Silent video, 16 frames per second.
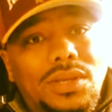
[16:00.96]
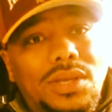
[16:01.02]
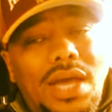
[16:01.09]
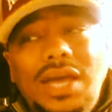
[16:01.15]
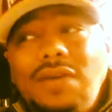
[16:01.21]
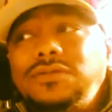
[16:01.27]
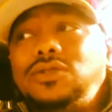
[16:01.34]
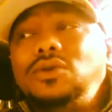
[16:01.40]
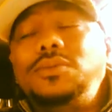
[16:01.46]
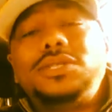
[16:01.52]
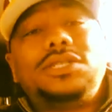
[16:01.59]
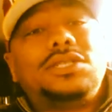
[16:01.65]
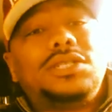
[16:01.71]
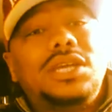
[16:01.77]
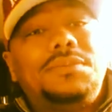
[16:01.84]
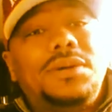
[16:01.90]
I have so much
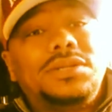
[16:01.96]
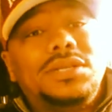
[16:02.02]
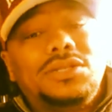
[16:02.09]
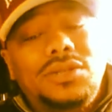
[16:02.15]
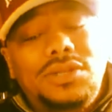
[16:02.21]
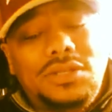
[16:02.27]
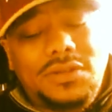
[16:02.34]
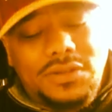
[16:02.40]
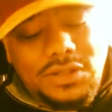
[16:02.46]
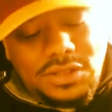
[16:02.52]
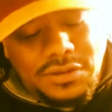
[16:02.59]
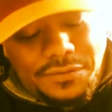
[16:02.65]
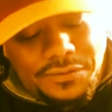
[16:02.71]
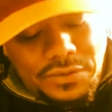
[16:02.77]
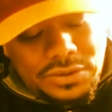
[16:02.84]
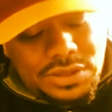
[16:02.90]
to say about this. So this is
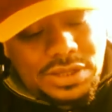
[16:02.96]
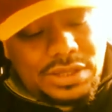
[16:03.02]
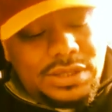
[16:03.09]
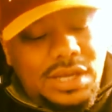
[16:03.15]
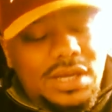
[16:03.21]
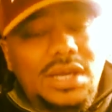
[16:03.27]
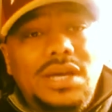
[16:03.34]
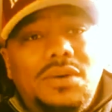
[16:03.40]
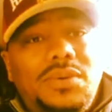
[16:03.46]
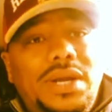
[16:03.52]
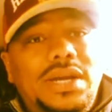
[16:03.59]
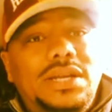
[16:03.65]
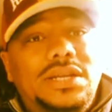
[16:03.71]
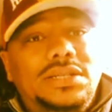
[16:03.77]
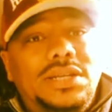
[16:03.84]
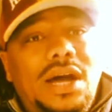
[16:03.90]
the first thing. When I
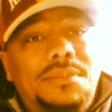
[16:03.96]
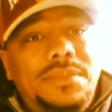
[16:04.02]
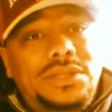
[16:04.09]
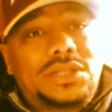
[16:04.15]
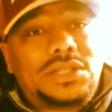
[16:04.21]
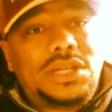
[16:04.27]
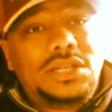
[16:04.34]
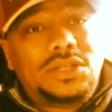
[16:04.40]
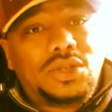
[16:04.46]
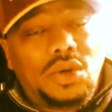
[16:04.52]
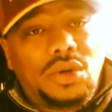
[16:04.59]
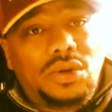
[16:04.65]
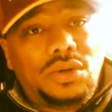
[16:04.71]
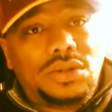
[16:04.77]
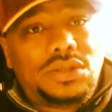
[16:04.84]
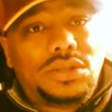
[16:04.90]
hear this album, it's 10
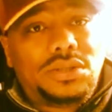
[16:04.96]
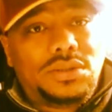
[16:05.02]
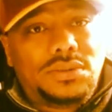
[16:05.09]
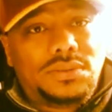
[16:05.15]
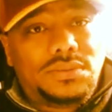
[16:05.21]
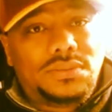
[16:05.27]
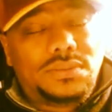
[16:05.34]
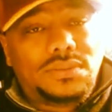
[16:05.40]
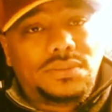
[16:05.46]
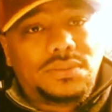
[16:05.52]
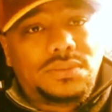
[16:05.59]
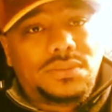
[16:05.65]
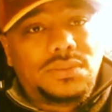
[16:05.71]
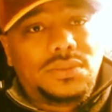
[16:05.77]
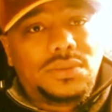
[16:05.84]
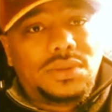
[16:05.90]
songs.
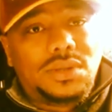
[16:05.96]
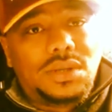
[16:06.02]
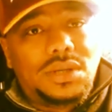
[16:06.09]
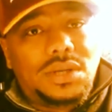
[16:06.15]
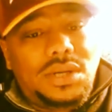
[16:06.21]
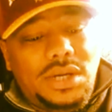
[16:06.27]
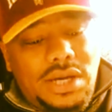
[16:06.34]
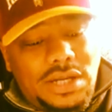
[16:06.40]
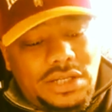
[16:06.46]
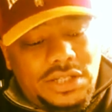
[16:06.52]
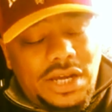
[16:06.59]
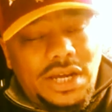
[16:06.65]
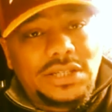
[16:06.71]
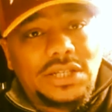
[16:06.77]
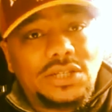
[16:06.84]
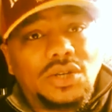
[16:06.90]
And
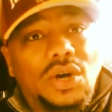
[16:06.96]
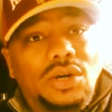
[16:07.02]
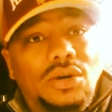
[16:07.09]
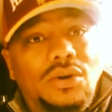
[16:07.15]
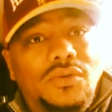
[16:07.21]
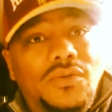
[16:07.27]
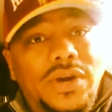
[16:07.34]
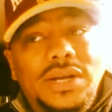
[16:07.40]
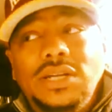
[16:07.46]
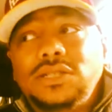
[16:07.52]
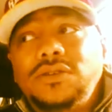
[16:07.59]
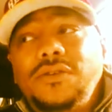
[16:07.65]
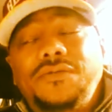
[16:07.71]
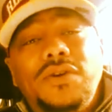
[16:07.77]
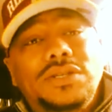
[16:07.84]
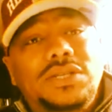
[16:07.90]
Jay-Z's all over it. And this is
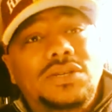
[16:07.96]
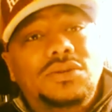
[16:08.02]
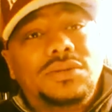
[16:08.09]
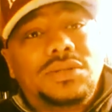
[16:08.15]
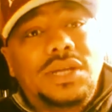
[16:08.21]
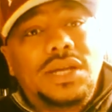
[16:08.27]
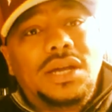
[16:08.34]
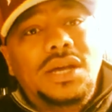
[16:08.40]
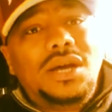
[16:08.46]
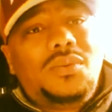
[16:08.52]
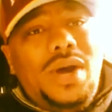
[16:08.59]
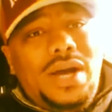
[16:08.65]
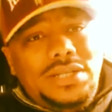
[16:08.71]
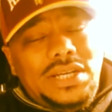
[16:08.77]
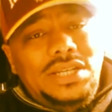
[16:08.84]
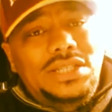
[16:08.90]
the first thing you're going to think,
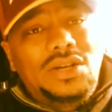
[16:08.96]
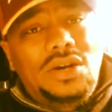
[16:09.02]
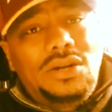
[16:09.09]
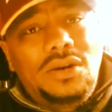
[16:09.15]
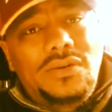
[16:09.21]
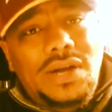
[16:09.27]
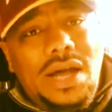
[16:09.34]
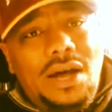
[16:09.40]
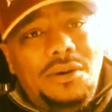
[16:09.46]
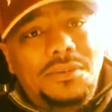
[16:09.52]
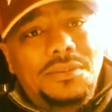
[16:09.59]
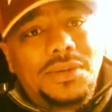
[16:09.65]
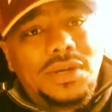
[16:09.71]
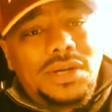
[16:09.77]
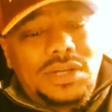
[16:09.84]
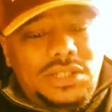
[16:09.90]
why Jay-Z all over the
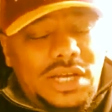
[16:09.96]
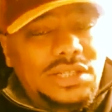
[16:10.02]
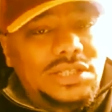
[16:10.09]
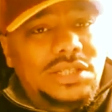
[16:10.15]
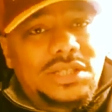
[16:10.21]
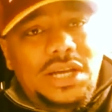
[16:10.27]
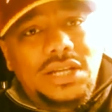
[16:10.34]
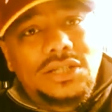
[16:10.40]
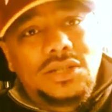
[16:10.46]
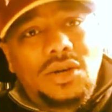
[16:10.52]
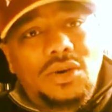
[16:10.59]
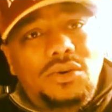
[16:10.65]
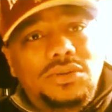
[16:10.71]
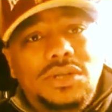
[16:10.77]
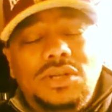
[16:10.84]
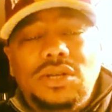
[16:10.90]
album? Jay-Z sticking his
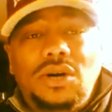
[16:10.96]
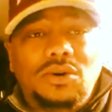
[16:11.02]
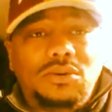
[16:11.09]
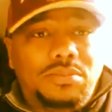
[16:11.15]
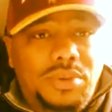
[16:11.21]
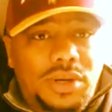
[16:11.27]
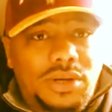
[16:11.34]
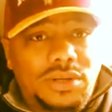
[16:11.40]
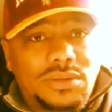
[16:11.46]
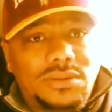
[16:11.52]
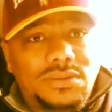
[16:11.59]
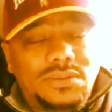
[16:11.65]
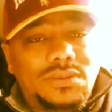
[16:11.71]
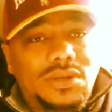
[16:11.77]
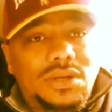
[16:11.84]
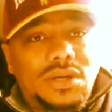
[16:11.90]
nose in. No, bro.
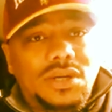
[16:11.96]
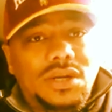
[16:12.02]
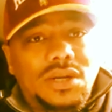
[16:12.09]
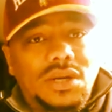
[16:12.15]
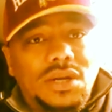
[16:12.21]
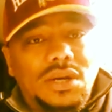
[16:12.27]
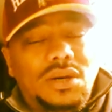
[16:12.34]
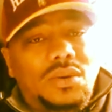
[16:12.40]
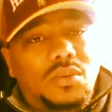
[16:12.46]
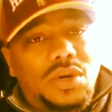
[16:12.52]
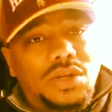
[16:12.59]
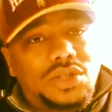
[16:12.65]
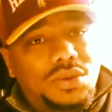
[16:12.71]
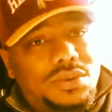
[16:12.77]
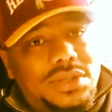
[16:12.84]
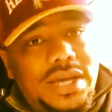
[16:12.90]

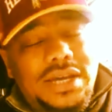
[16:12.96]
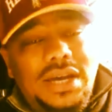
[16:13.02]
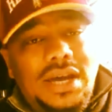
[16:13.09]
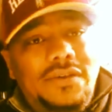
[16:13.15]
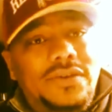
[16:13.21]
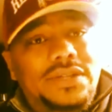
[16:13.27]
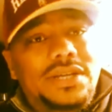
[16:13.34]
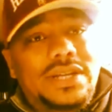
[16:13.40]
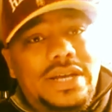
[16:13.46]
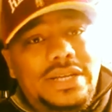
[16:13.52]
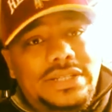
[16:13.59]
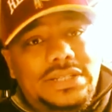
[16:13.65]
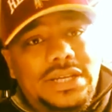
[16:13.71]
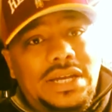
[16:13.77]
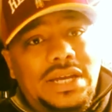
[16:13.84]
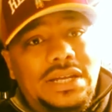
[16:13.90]
Once you take everything that I
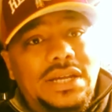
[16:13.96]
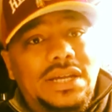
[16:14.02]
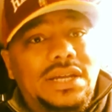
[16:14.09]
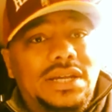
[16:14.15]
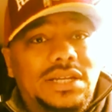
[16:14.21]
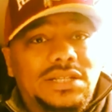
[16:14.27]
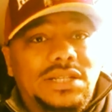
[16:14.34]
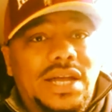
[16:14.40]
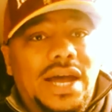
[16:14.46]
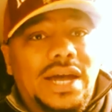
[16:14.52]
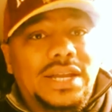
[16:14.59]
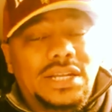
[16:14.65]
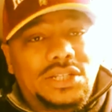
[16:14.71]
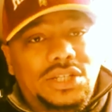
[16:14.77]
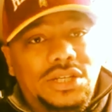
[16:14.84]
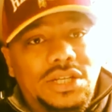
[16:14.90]
said, he's not
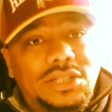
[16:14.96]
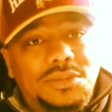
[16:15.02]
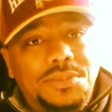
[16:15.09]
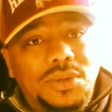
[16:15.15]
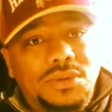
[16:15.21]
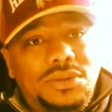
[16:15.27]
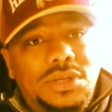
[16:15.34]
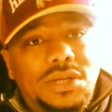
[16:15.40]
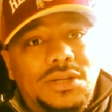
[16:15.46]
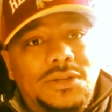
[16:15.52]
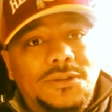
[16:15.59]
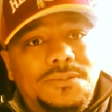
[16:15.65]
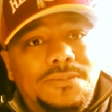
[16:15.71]
into this music.